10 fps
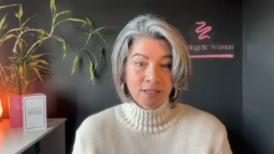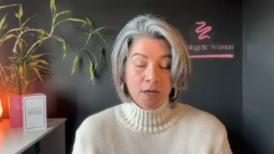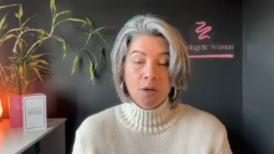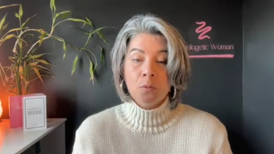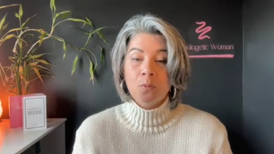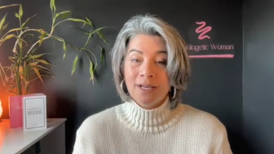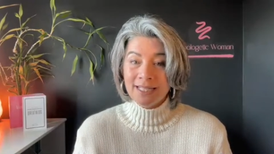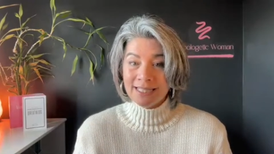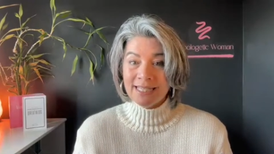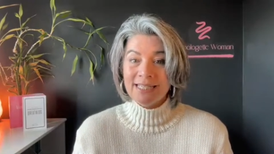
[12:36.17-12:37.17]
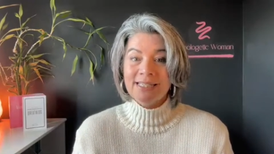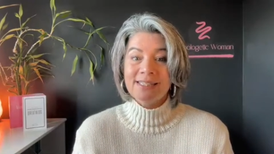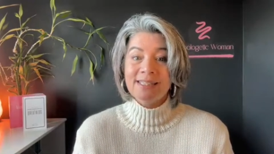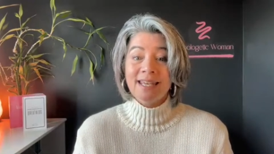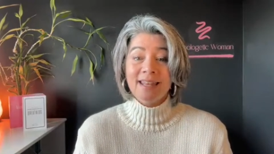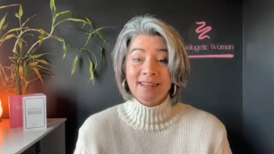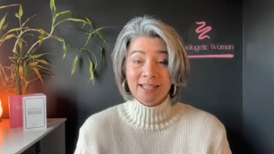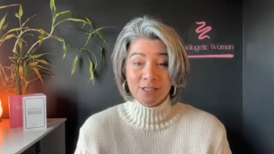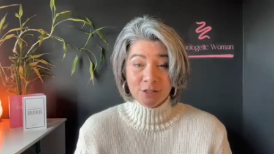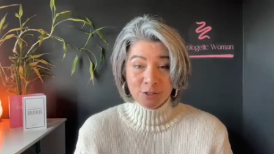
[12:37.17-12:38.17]
on what it is
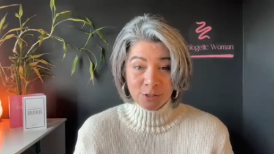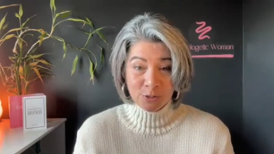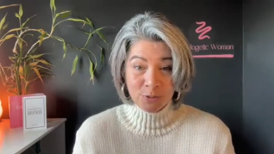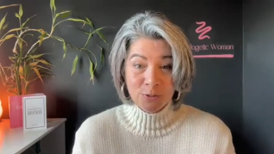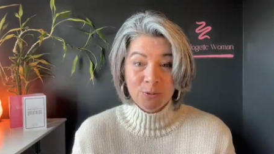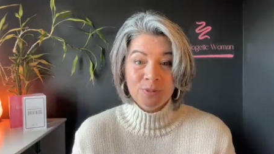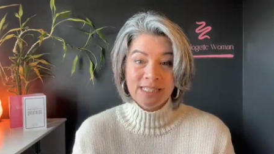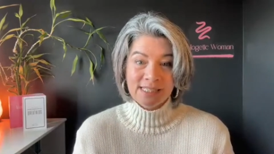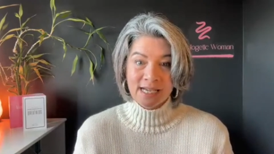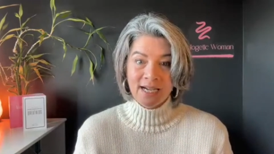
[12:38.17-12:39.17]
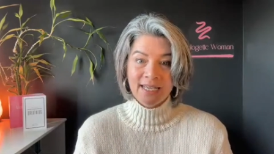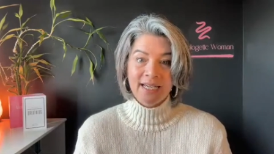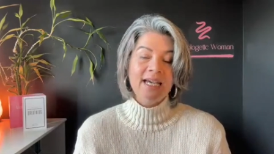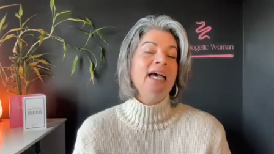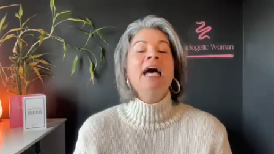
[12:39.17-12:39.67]
that you desire,